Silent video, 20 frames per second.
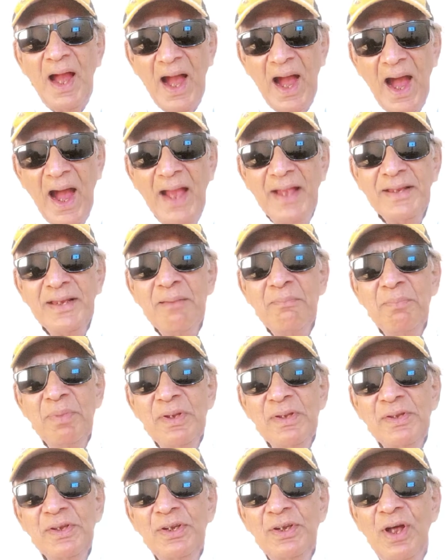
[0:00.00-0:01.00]
I am
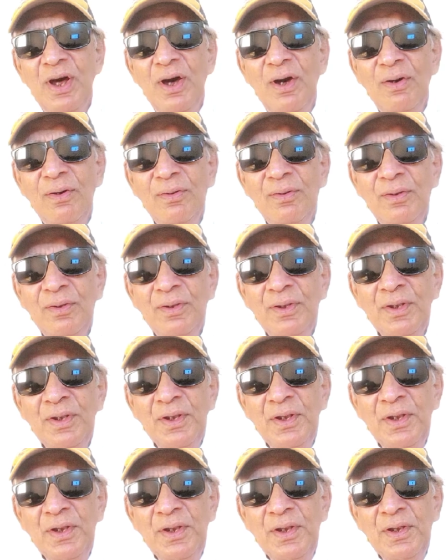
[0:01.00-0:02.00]
busy now.
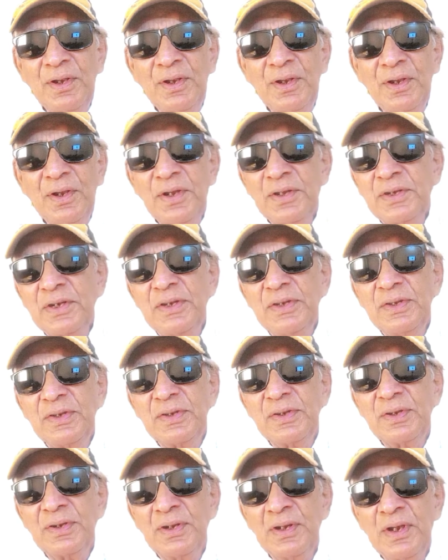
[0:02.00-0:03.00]
It
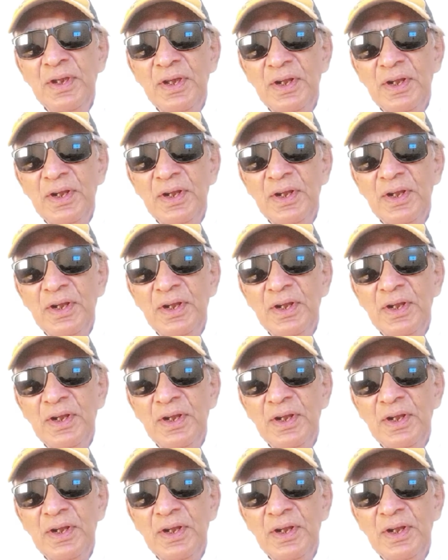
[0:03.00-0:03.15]
is